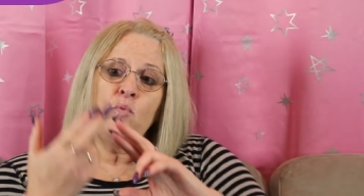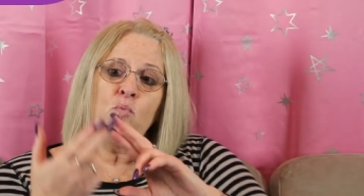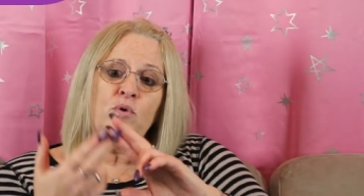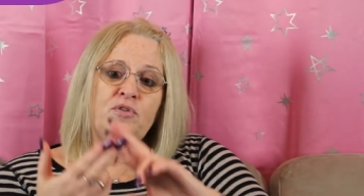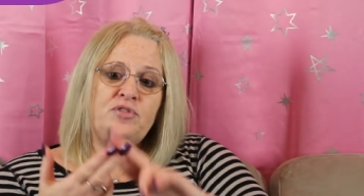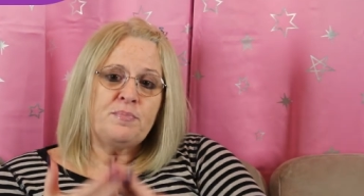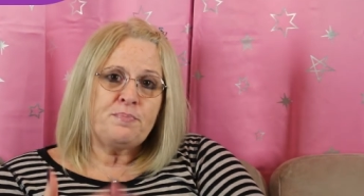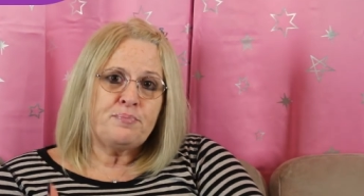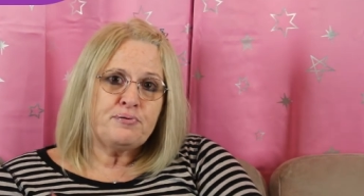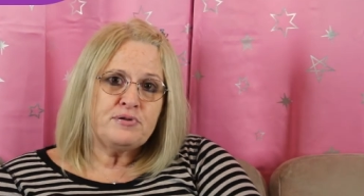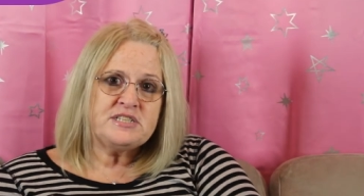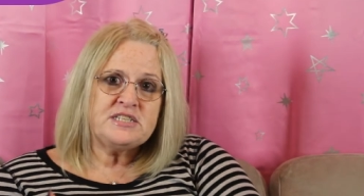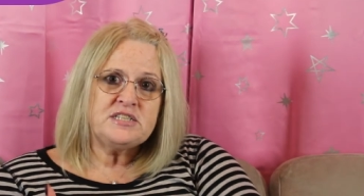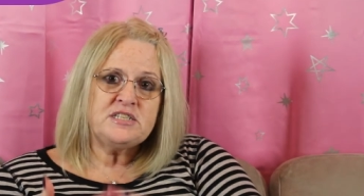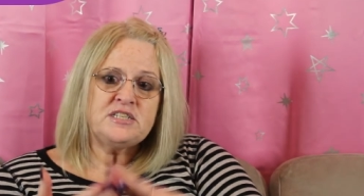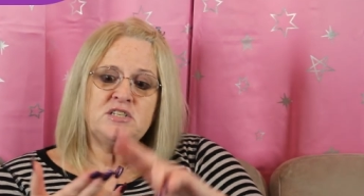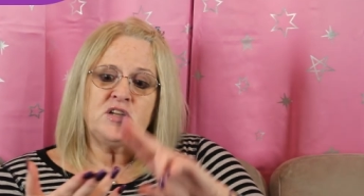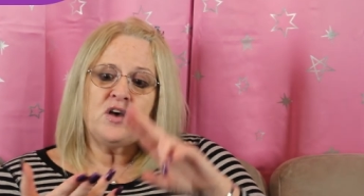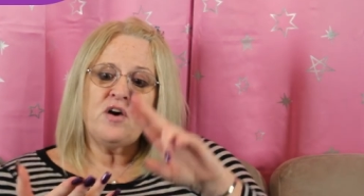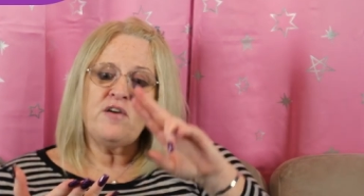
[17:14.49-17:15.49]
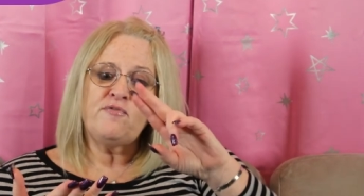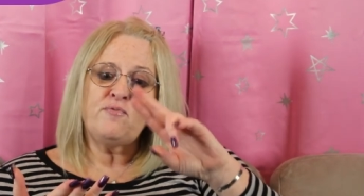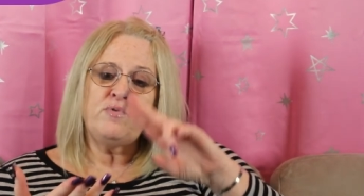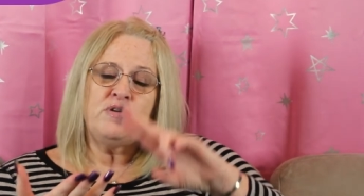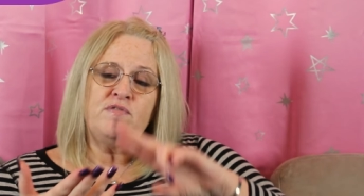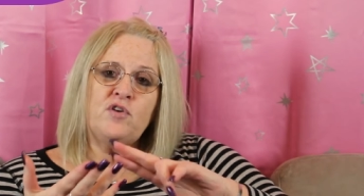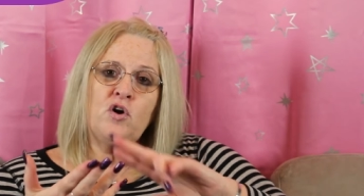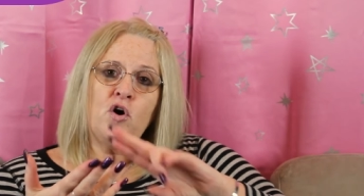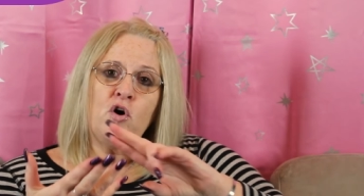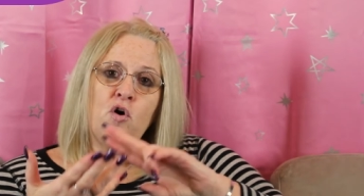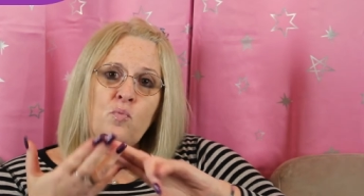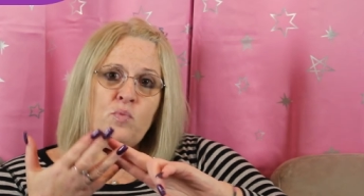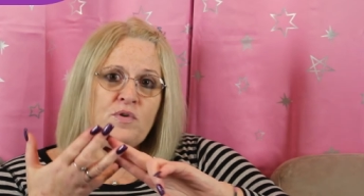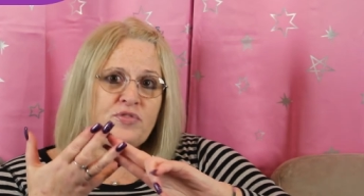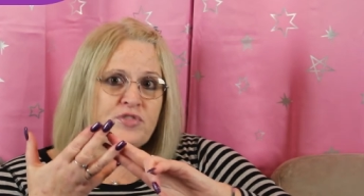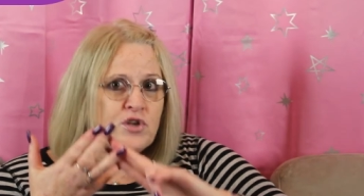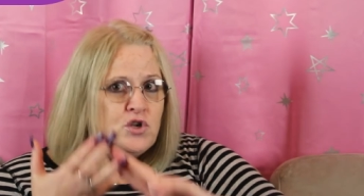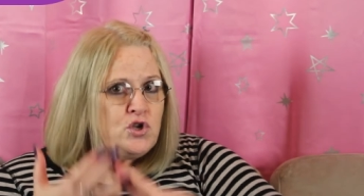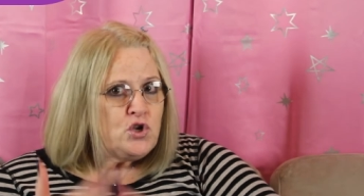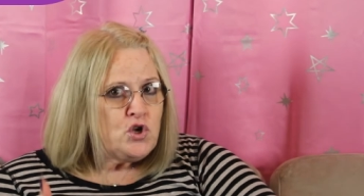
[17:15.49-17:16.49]
with the prison staff we've got,
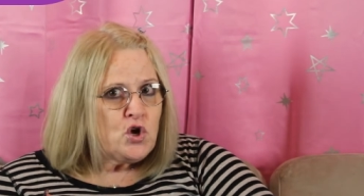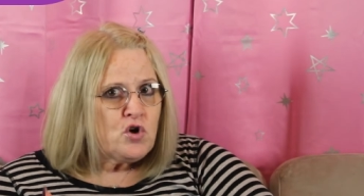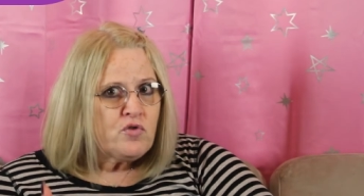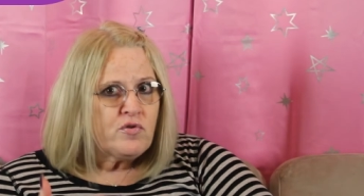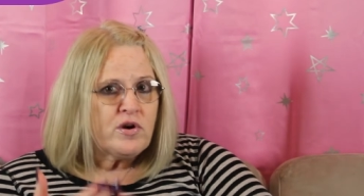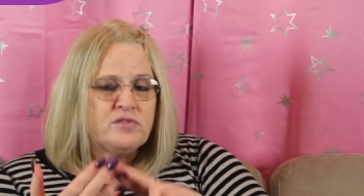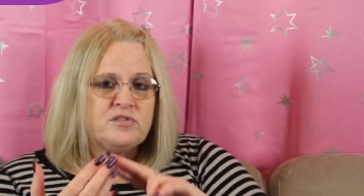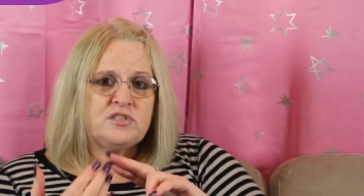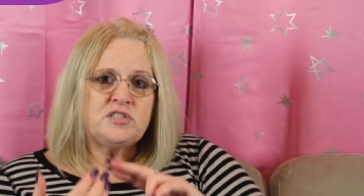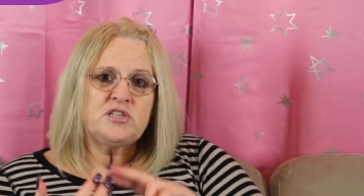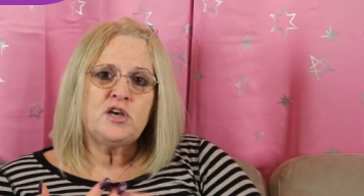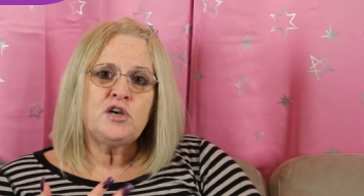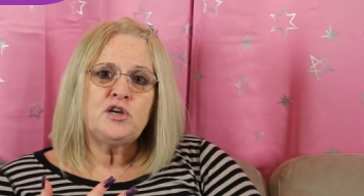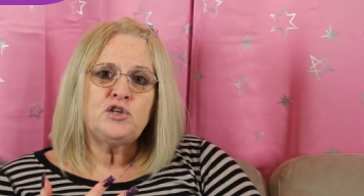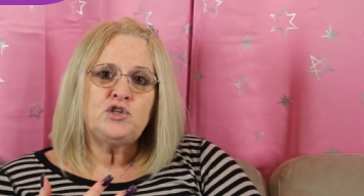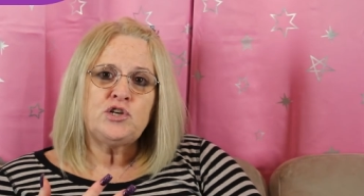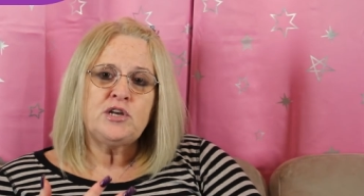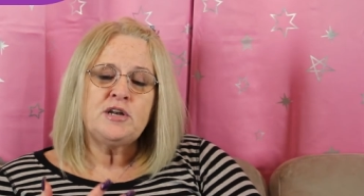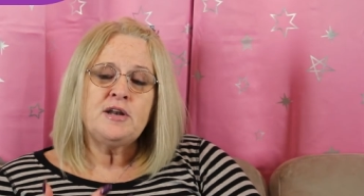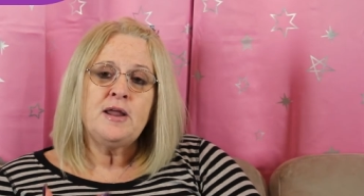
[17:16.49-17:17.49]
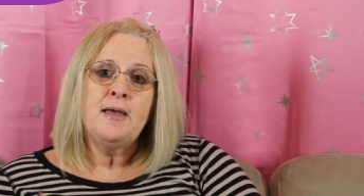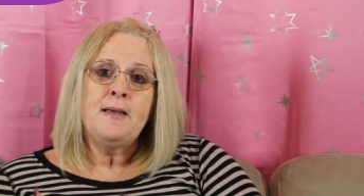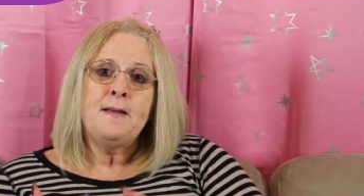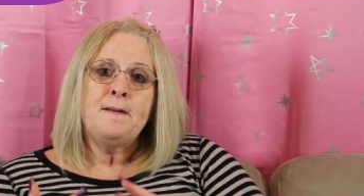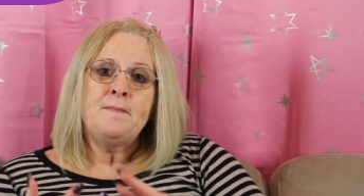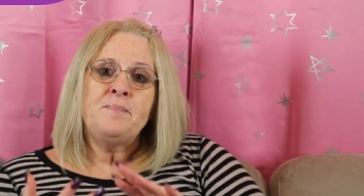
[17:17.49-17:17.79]
with the neurosurgeon,